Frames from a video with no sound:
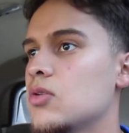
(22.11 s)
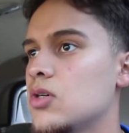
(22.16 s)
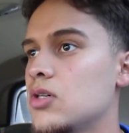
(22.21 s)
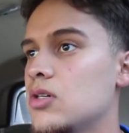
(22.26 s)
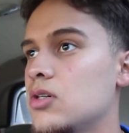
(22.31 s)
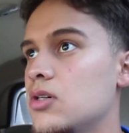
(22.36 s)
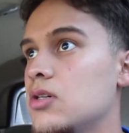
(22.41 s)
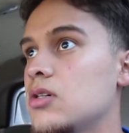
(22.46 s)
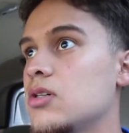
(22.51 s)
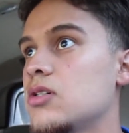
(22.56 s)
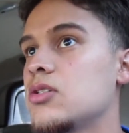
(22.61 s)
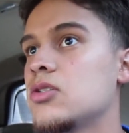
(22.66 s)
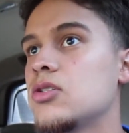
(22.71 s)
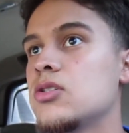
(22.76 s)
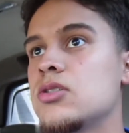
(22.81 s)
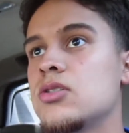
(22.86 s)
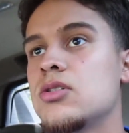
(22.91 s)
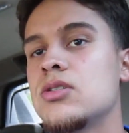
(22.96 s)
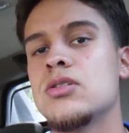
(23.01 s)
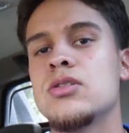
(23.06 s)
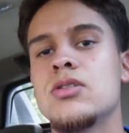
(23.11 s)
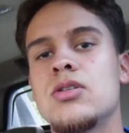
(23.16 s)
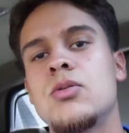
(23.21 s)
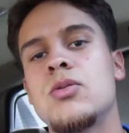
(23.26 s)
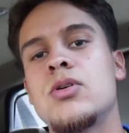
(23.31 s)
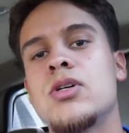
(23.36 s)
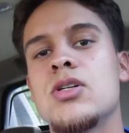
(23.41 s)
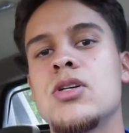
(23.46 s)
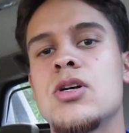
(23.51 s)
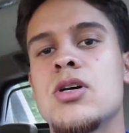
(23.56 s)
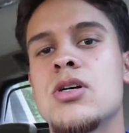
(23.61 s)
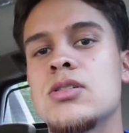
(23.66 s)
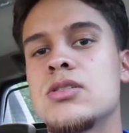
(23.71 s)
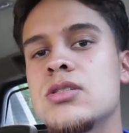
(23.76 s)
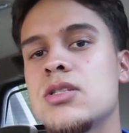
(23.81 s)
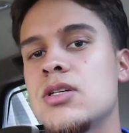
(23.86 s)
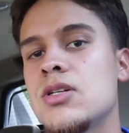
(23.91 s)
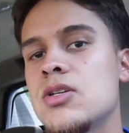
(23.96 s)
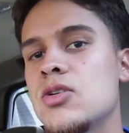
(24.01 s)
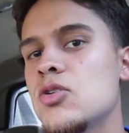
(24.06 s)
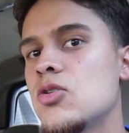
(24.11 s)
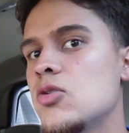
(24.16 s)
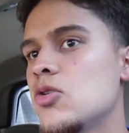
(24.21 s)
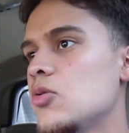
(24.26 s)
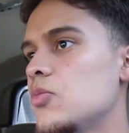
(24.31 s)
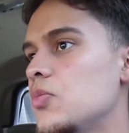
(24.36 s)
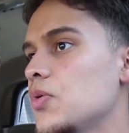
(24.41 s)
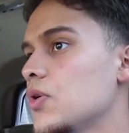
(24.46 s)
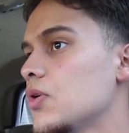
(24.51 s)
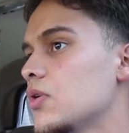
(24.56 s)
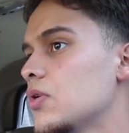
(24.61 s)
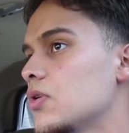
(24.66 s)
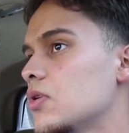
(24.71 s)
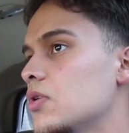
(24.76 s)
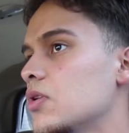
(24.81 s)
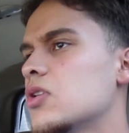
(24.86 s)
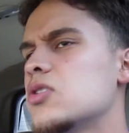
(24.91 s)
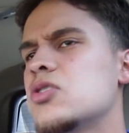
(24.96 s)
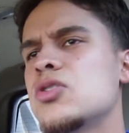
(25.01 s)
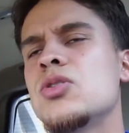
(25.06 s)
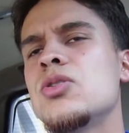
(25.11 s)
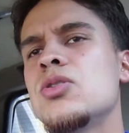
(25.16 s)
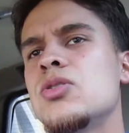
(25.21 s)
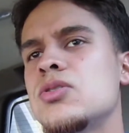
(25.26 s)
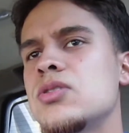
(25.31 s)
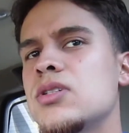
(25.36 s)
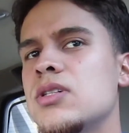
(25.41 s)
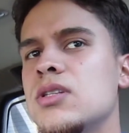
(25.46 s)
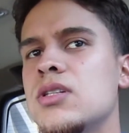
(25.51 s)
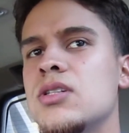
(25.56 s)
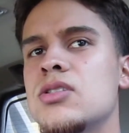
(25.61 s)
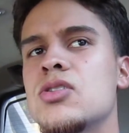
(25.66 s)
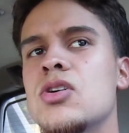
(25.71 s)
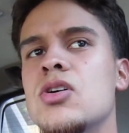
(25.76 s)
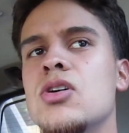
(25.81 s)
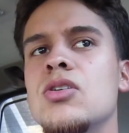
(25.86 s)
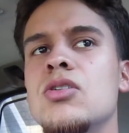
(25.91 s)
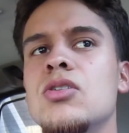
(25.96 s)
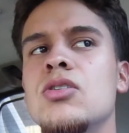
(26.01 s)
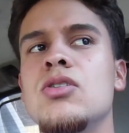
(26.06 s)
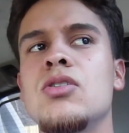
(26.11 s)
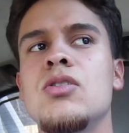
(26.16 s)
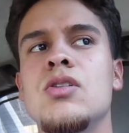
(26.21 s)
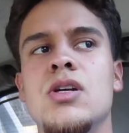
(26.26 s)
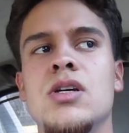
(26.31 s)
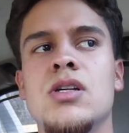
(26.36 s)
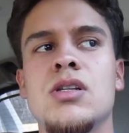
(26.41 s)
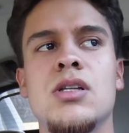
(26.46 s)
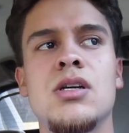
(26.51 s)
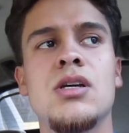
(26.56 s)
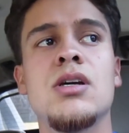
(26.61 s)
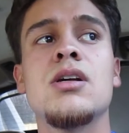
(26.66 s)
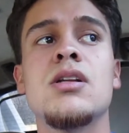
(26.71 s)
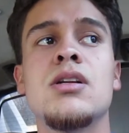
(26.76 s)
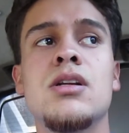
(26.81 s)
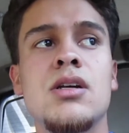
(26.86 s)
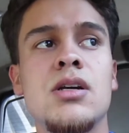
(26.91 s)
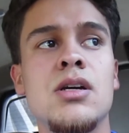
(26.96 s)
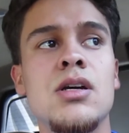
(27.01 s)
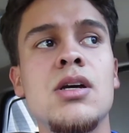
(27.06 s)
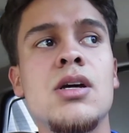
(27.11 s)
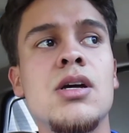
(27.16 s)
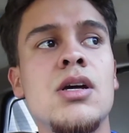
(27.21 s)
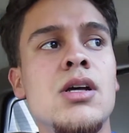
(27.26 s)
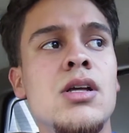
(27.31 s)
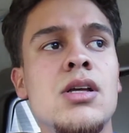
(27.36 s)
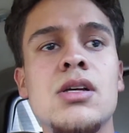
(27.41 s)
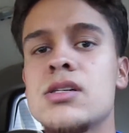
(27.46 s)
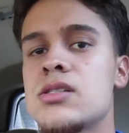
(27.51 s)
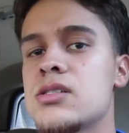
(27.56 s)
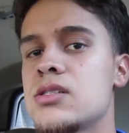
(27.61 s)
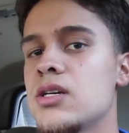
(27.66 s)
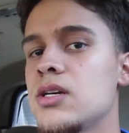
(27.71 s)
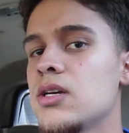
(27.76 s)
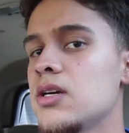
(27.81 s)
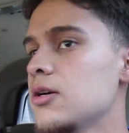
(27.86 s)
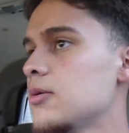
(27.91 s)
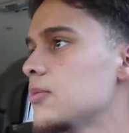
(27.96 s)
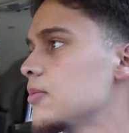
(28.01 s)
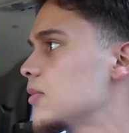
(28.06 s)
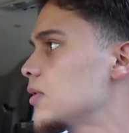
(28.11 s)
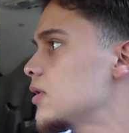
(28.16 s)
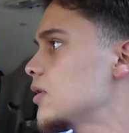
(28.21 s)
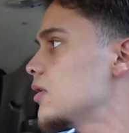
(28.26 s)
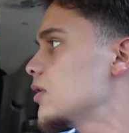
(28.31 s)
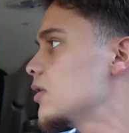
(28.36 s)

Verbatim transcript: Uh, the one y'all seen hoop, the two you seen the tall dude, and then Sam.